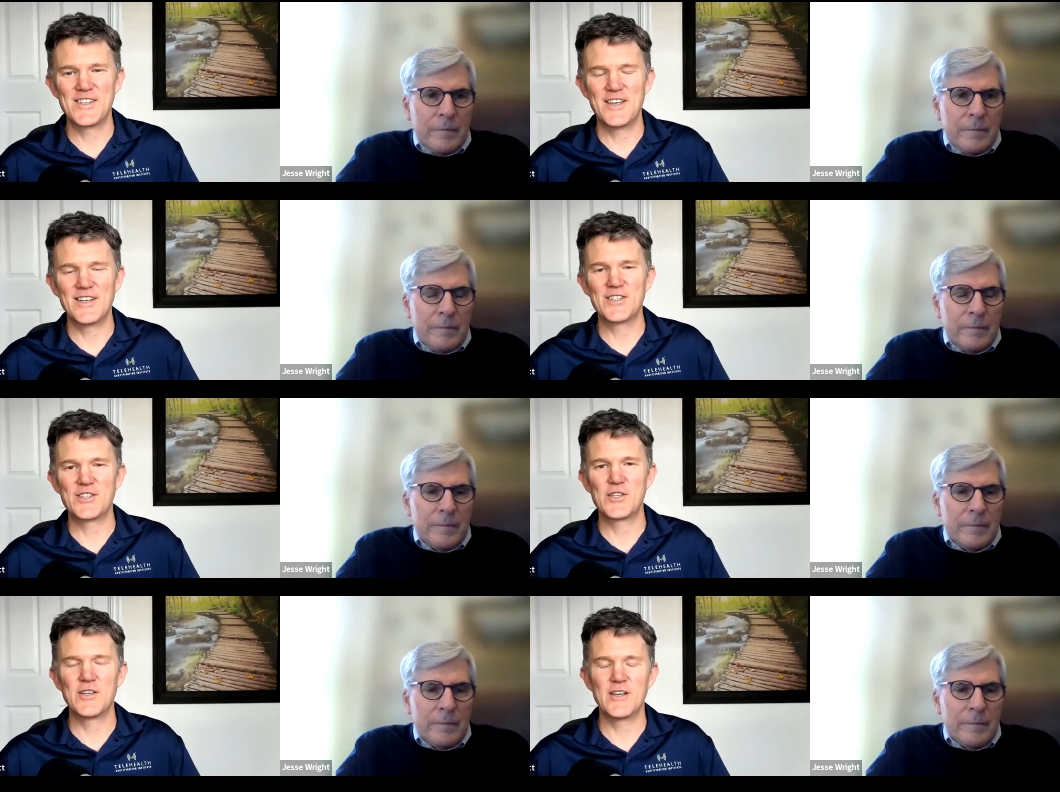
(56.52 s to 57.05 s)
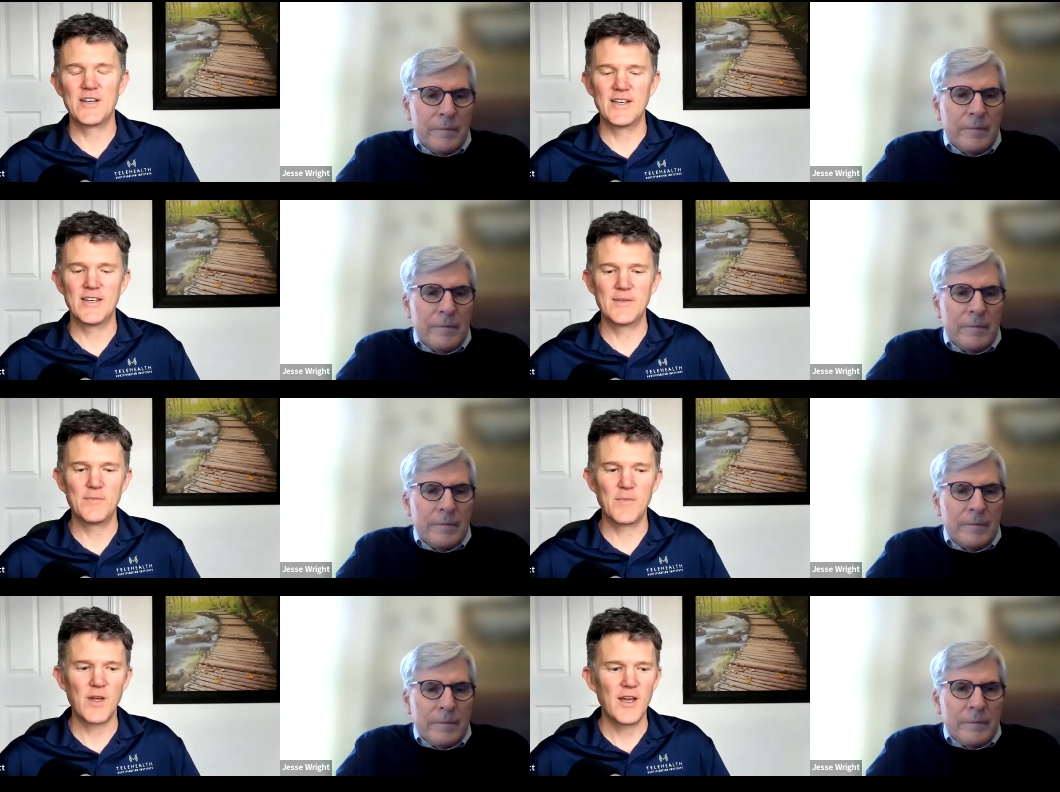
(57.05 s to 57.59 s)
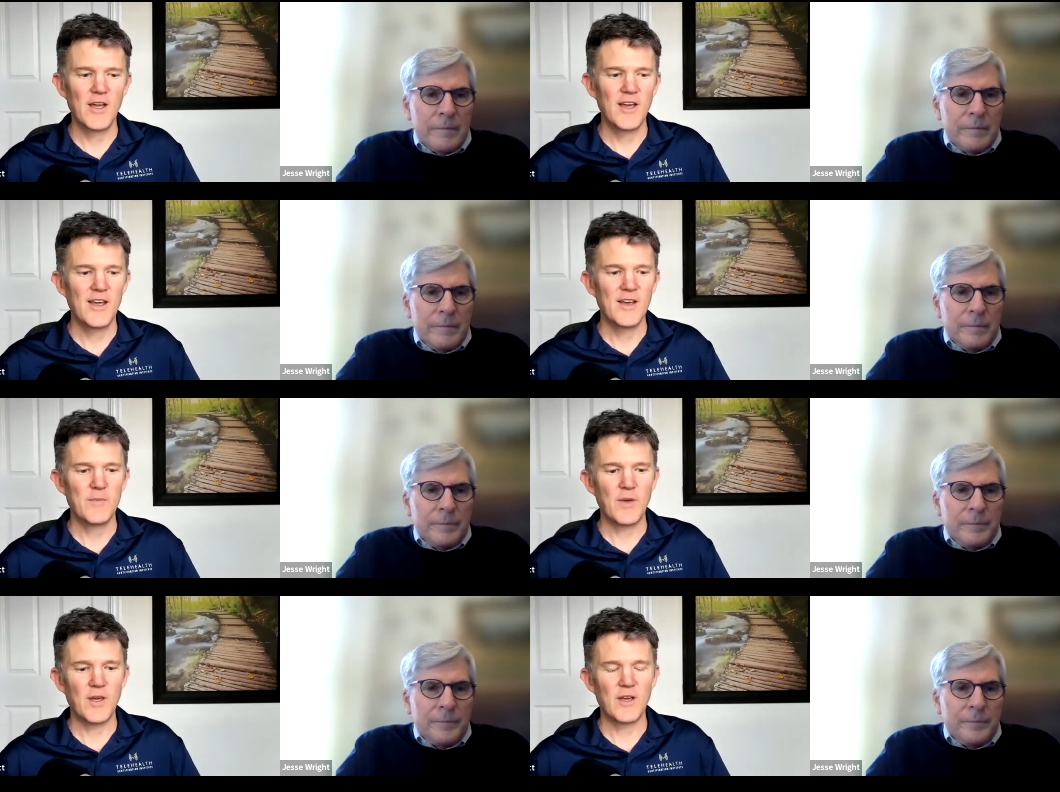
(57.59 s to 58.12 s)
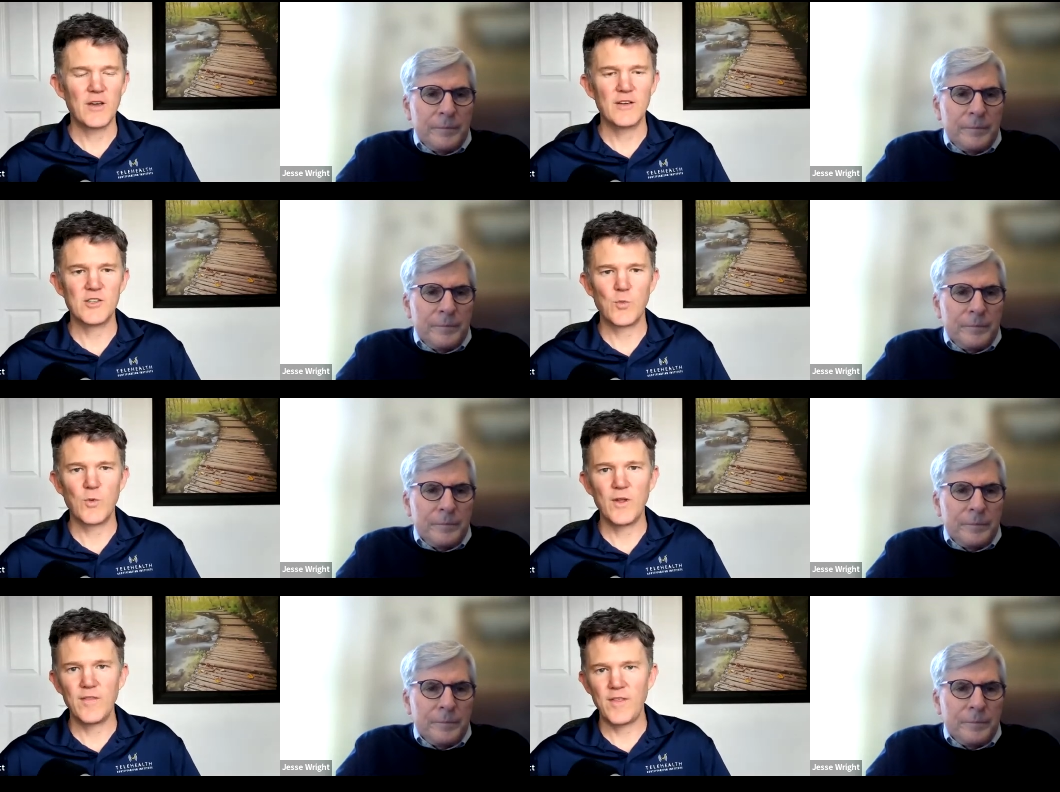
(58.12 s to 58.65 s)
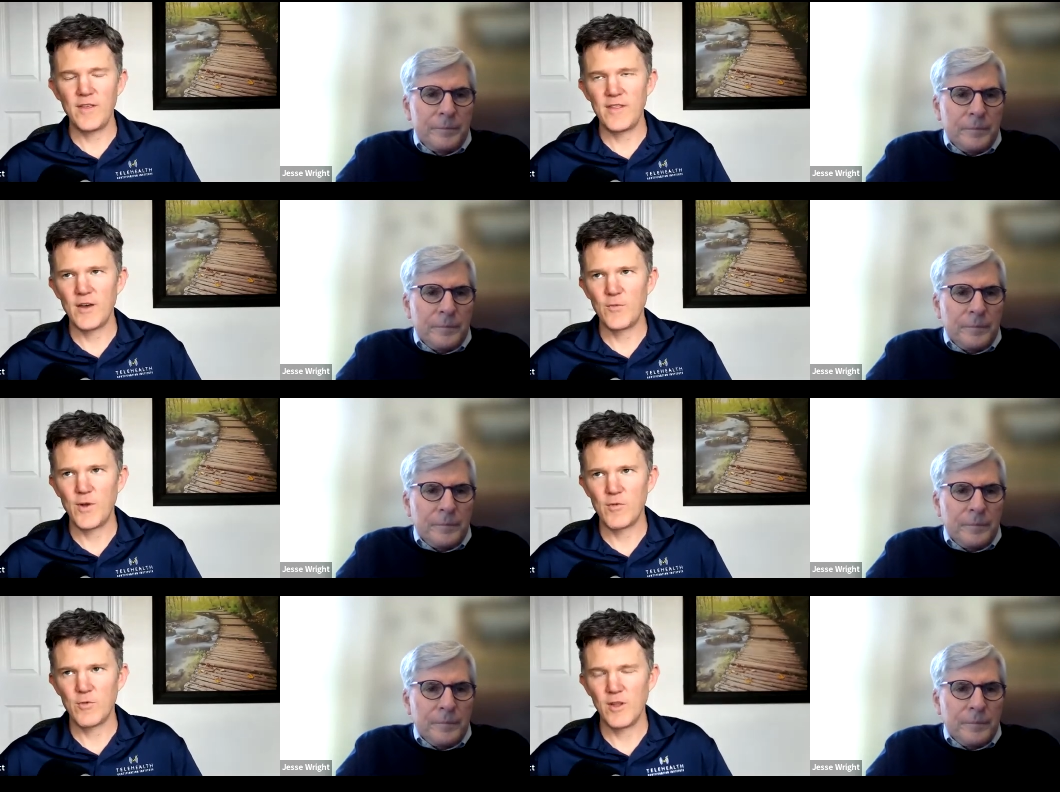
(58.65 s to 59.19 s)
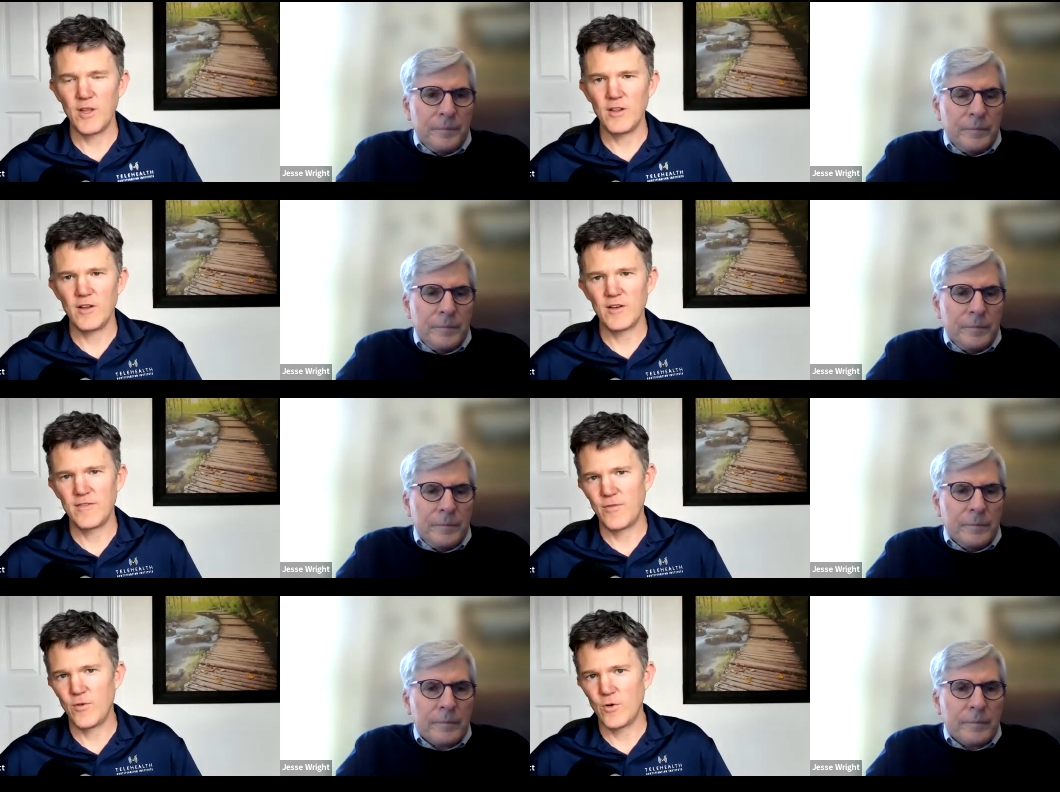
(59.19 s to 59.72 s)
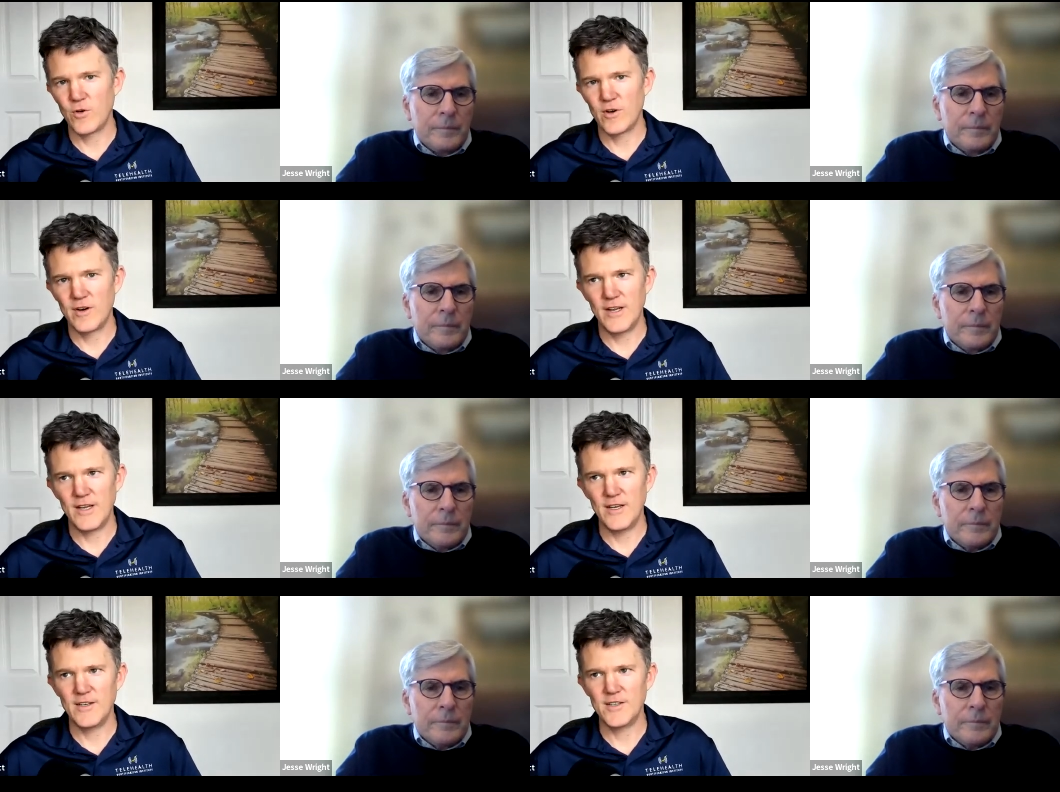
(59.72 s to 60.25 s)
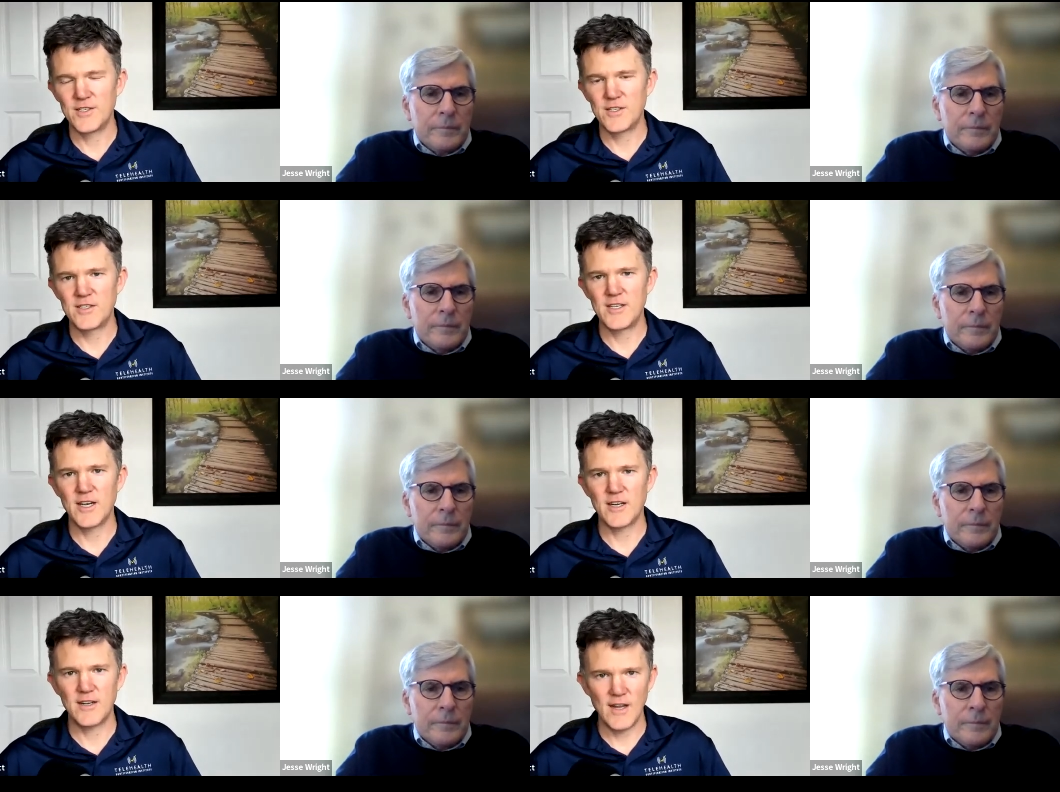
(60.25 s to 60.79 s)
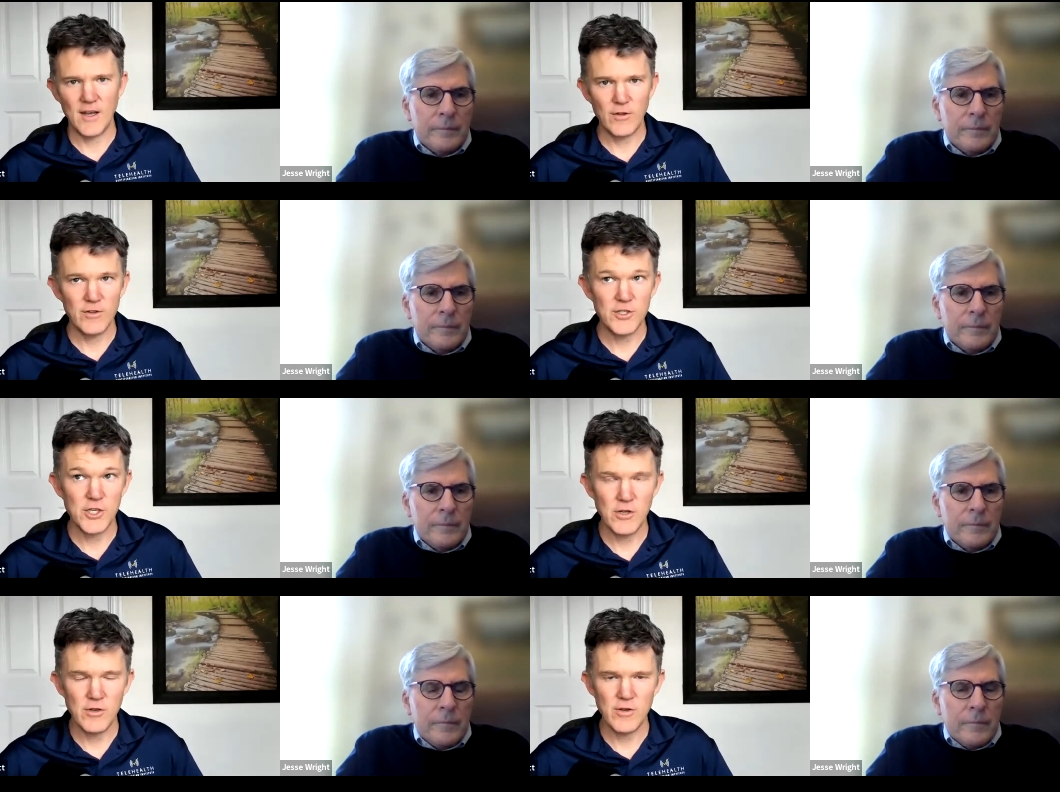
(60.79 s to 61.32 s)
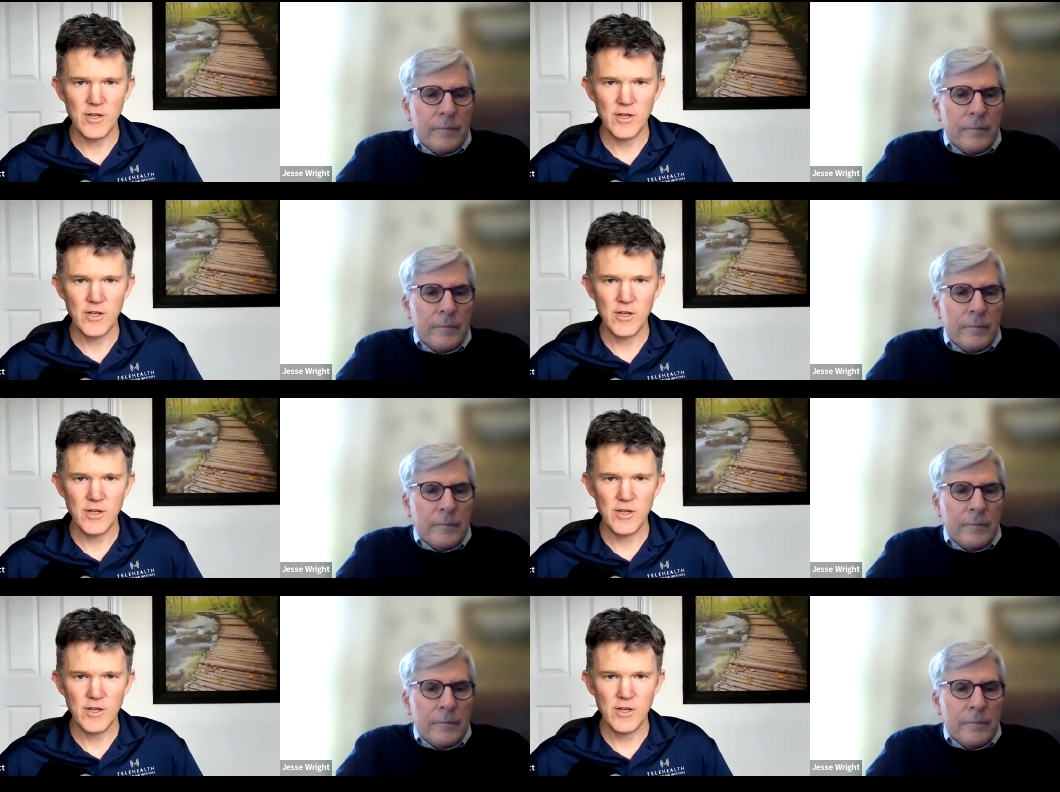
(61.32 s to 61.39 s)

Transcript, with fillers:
Speaker 1: this um, because one thing that we really look for is technology you